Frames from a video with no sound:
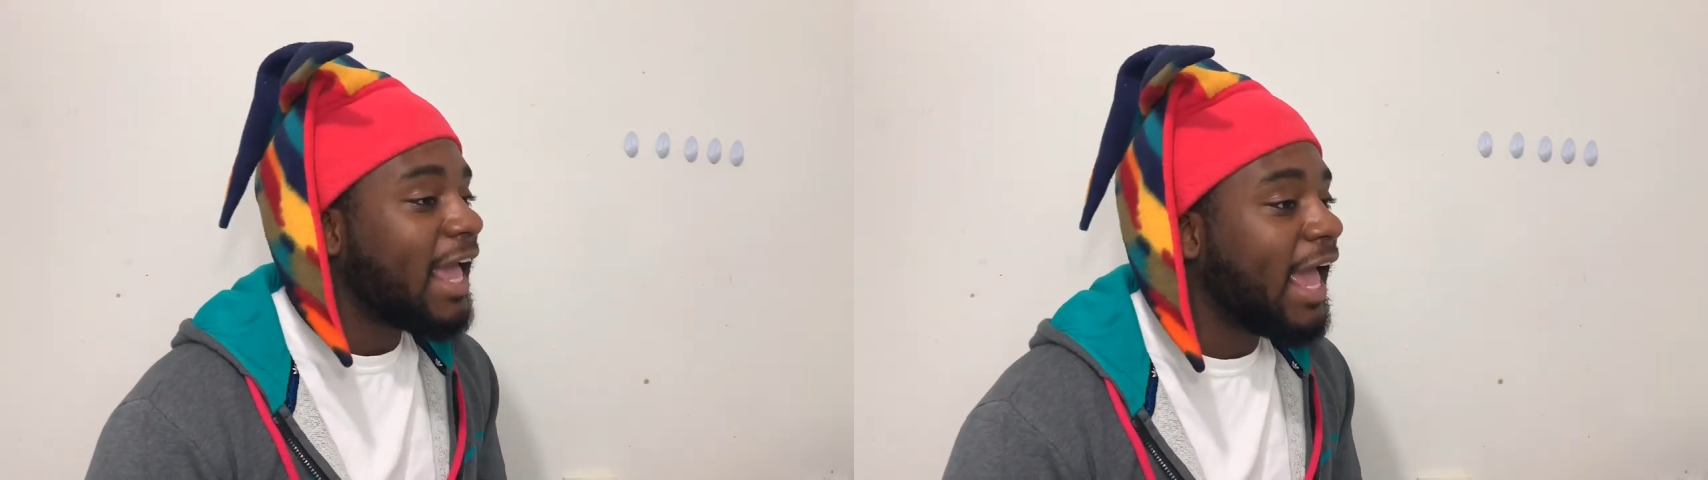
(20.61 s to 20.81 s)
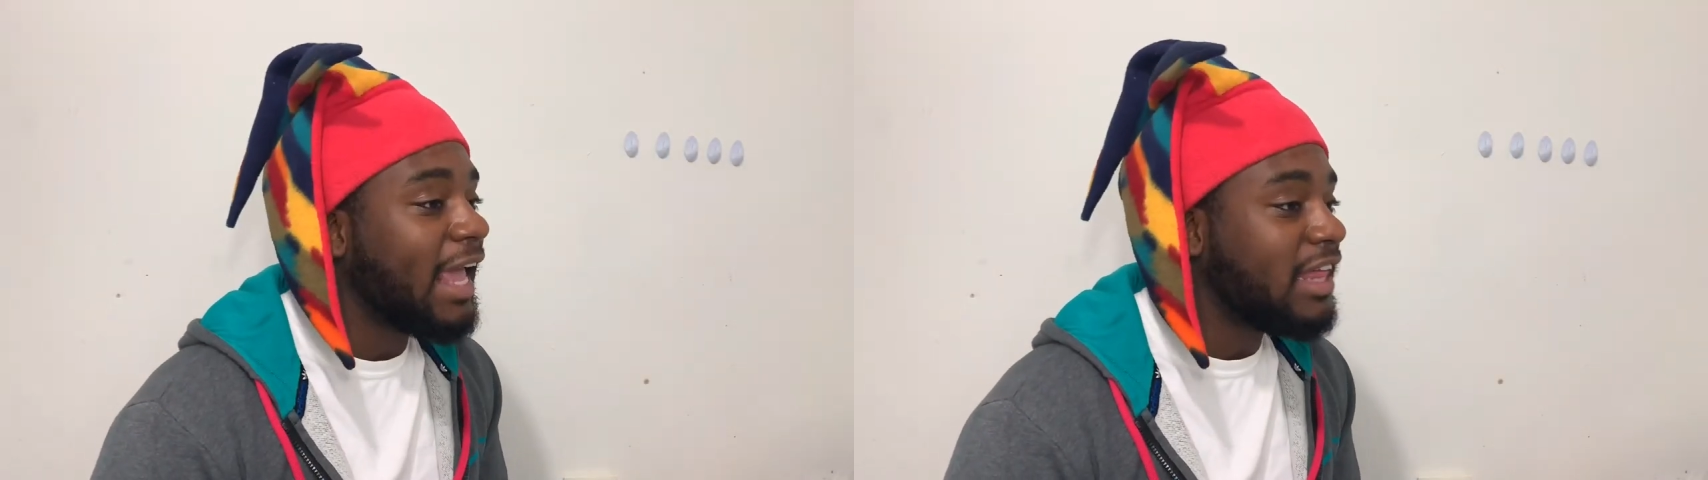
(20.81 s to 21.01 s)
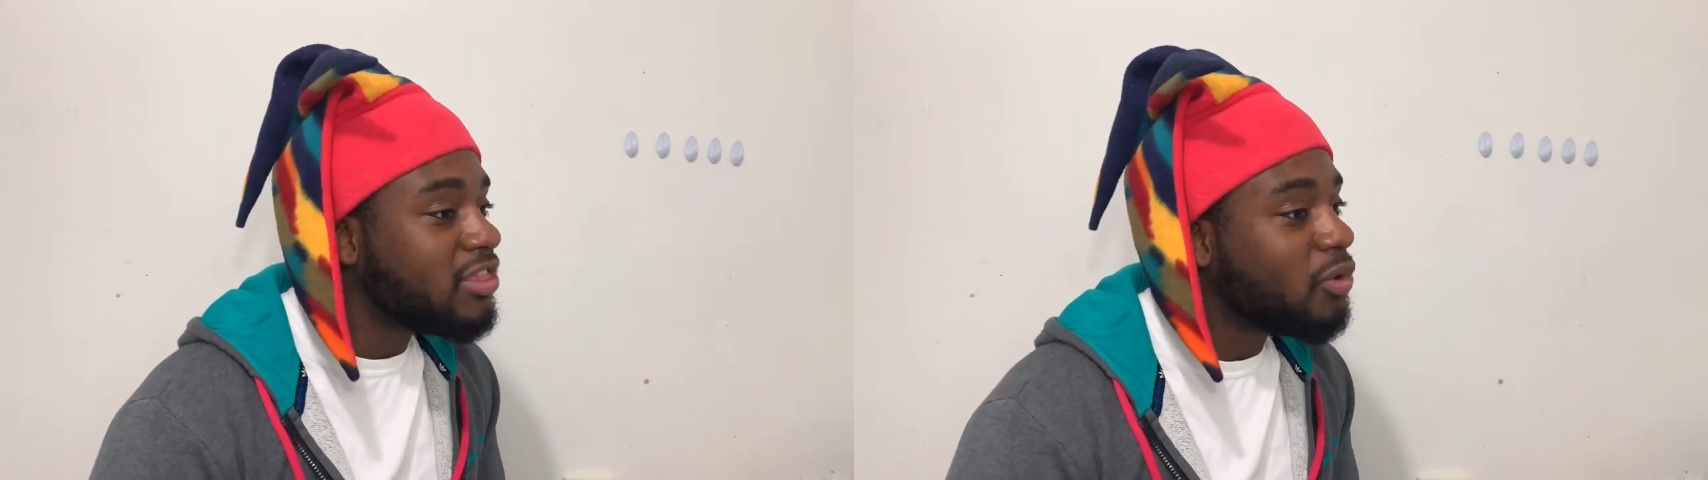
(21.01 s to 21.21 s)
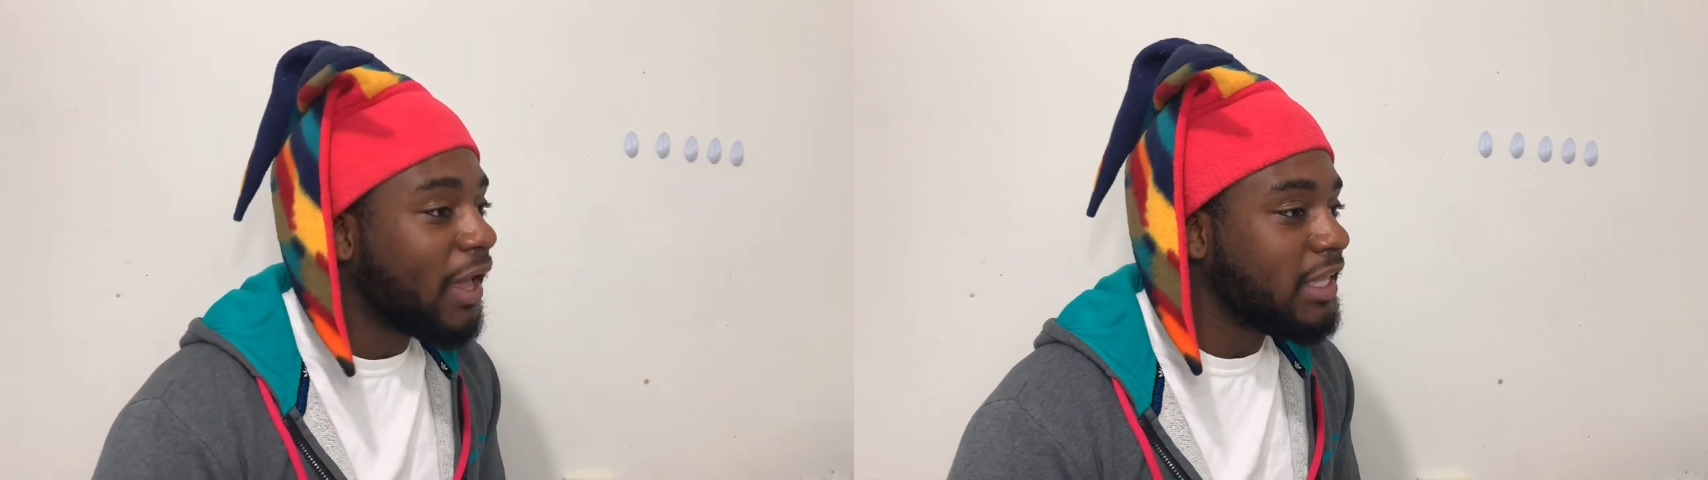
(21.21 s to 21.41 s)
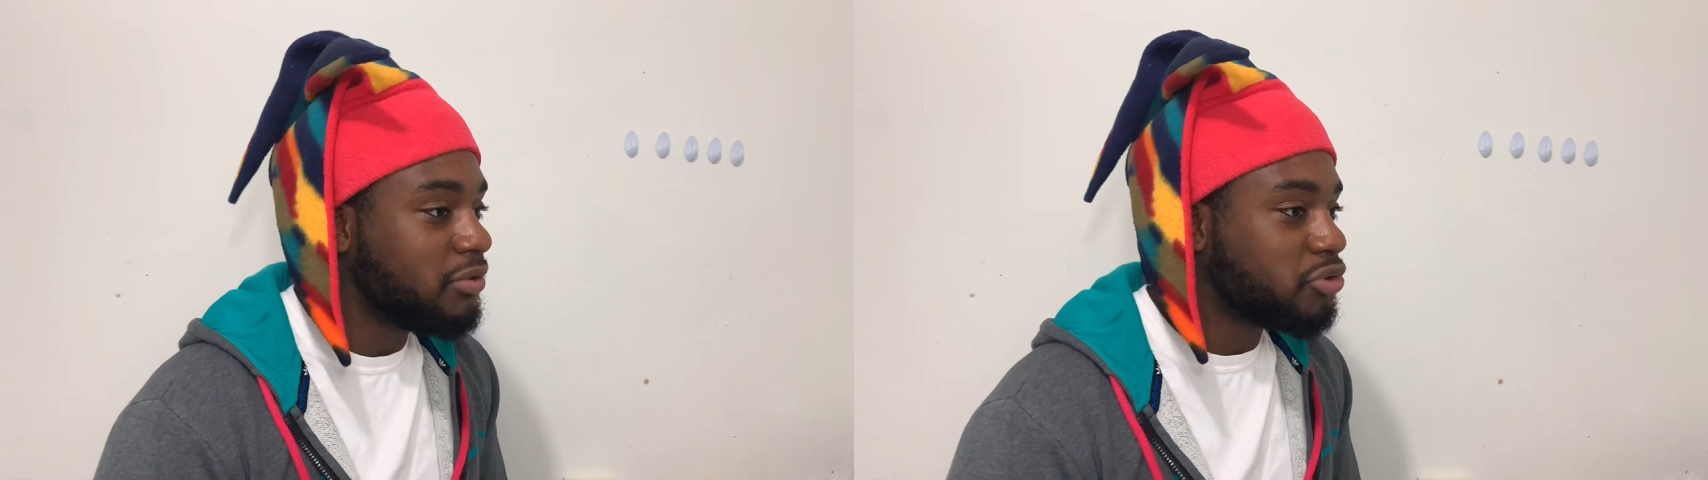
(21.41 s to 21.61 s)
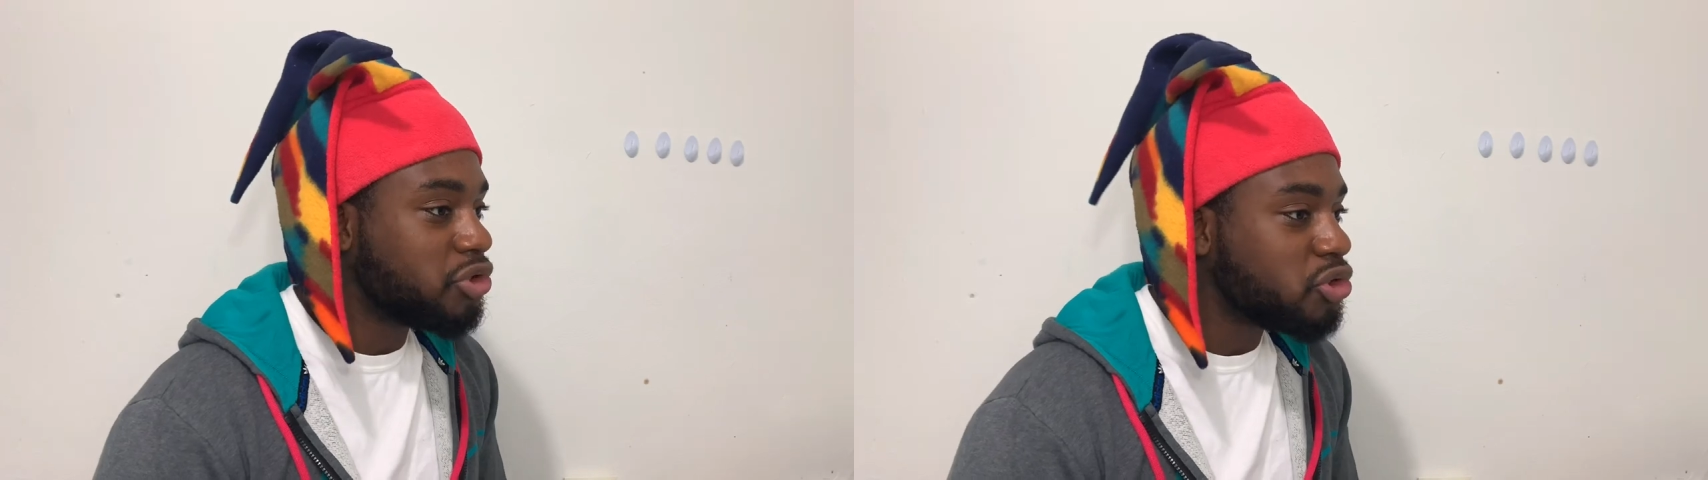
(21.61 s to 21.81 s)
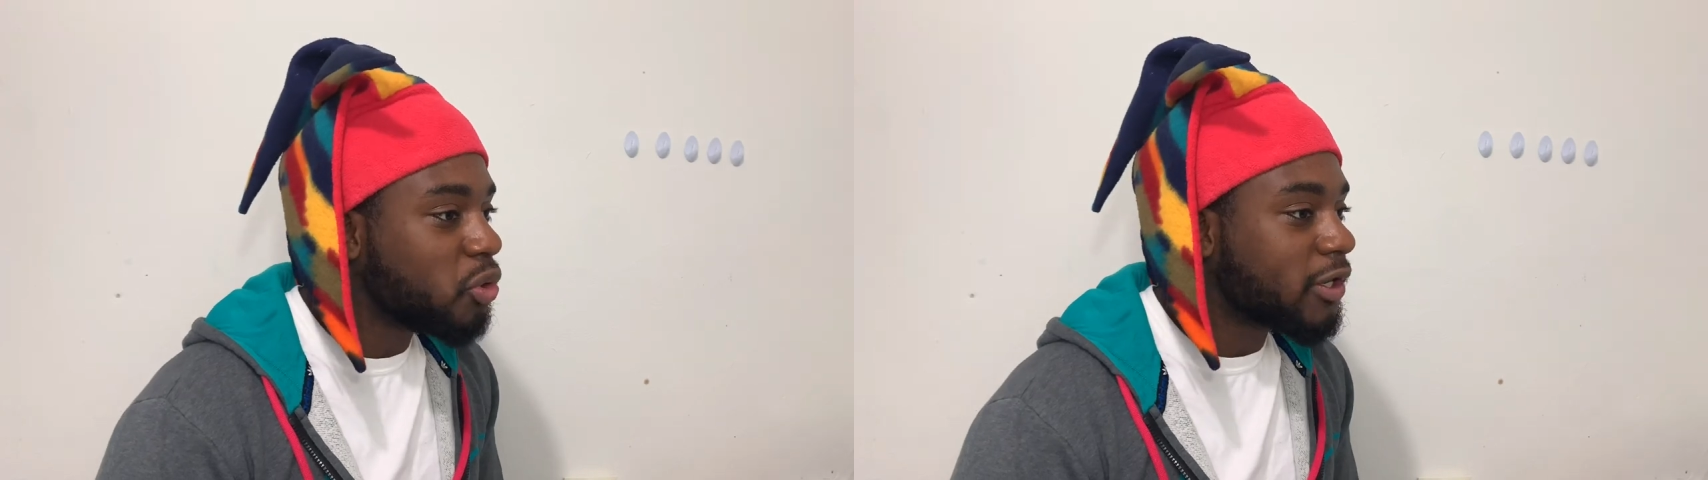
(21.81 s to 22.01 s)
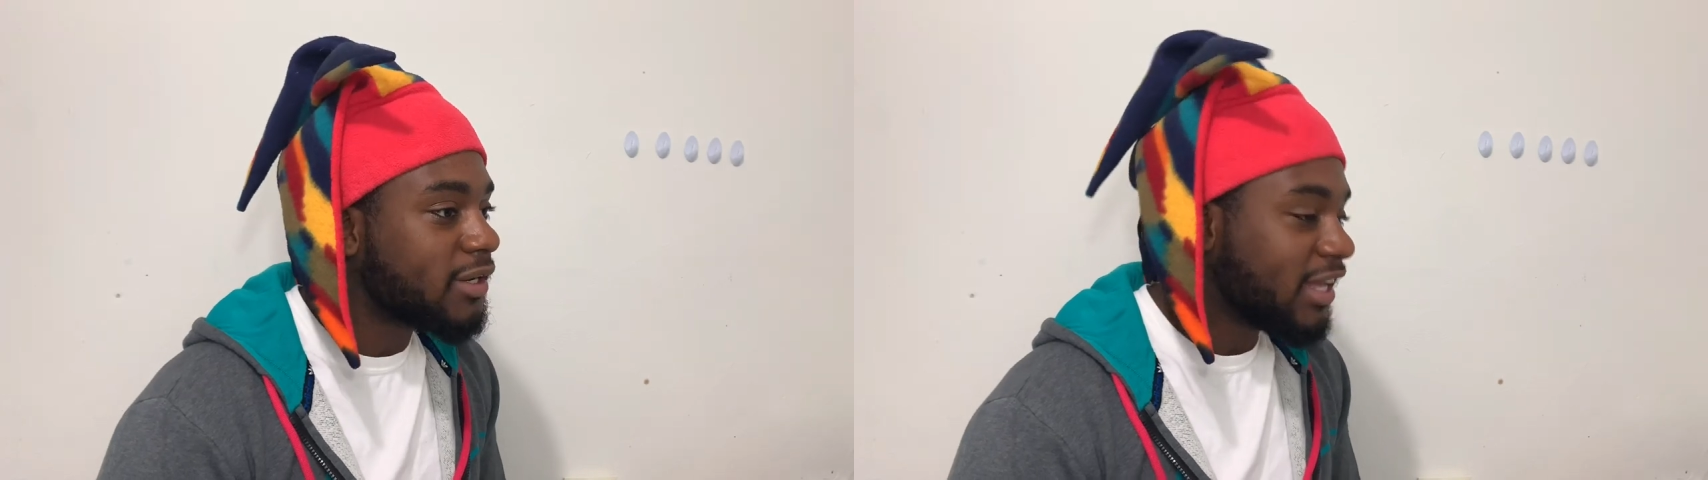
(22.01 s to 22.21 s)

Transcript: hate the way you snore.